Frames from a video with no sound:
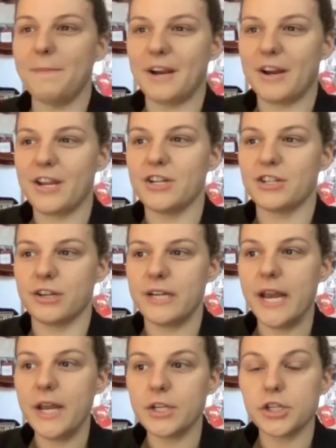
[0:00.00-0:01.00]
Mary, you don't
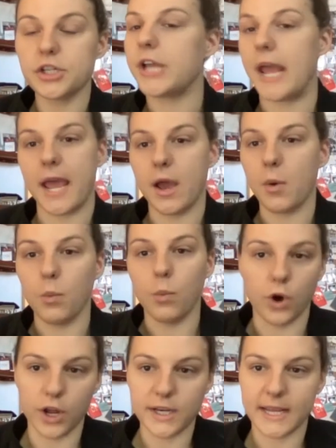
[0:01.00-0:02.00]
need to share
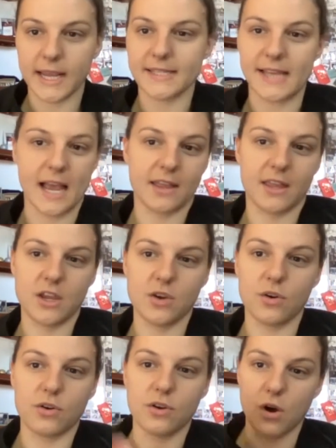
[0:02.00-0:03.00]
what exactly
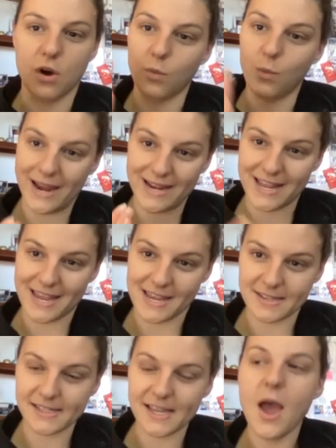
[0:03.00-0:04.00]
your goal weight
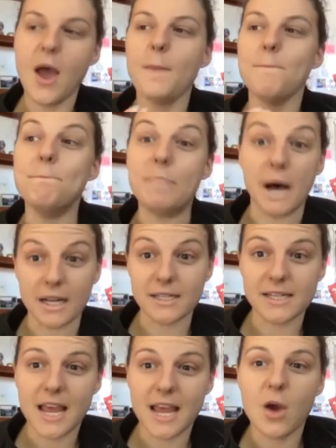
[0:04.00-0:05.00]
is,
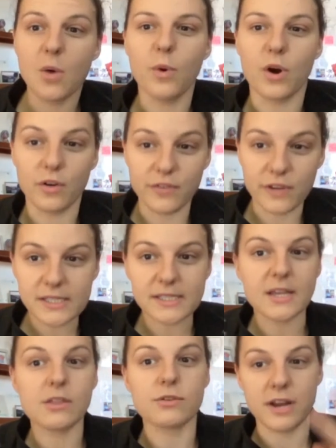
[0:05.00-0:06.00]
but we're
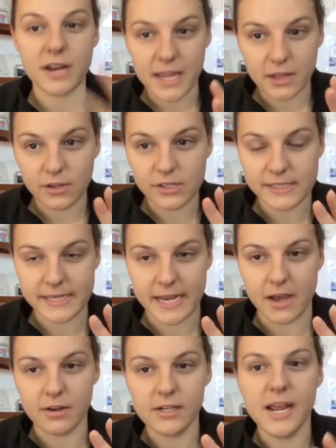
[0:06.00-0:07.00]
obviously 3 kilos
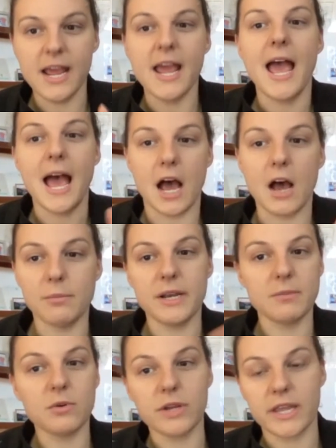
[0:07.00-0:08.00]
down. How
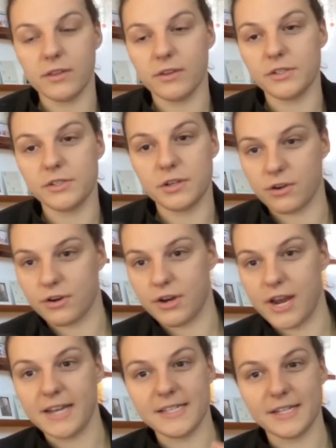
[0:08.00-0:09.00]
many more kilos to go
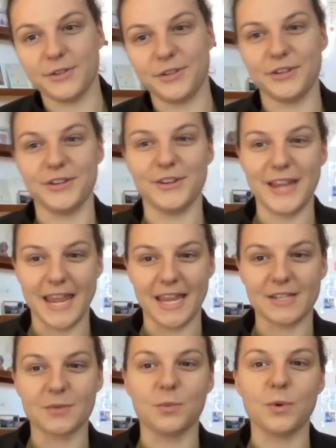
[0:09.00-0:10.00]
until you
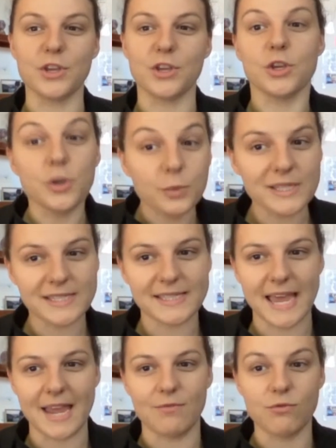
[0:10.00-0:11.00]
hit what you would
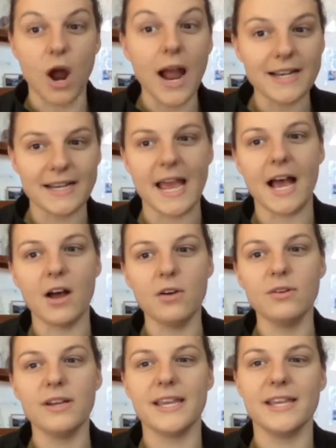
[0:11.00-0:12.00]
say right
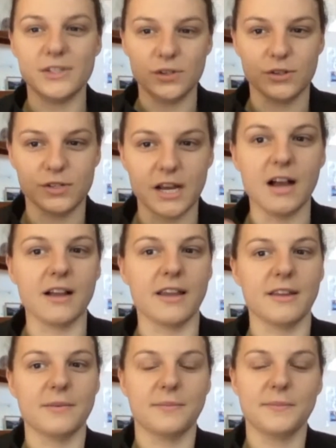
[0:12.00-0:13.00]
now is your target?